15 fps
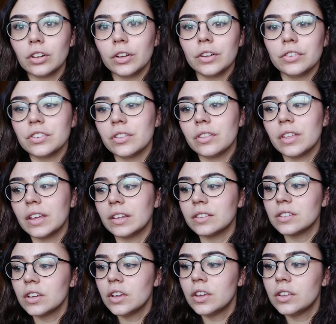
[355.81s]
oils and
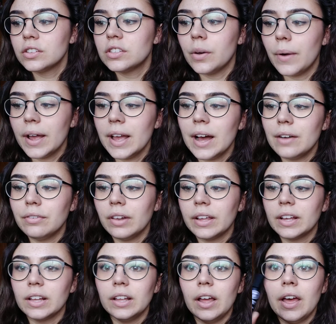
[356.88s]
things. So I have
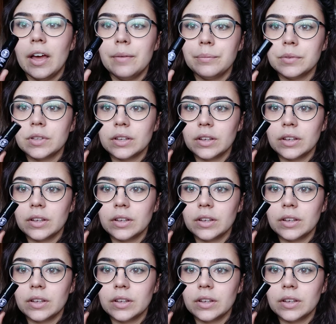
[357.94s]
like a